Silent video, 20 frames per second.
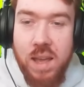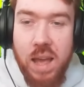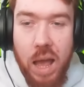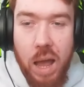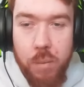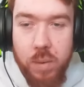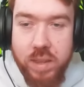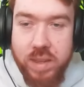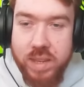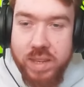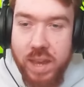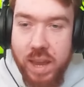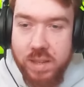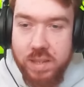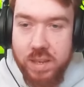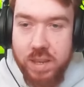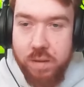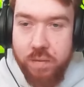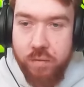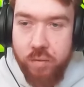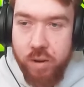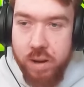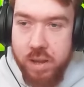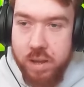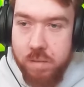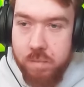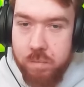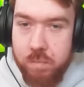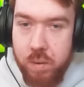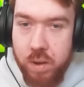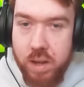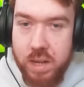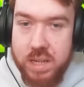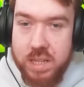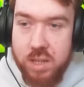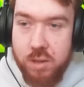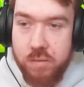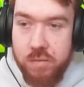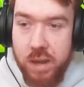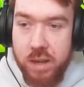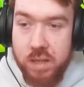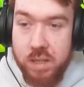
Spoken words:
And we didn't get tier 3, but to be fair,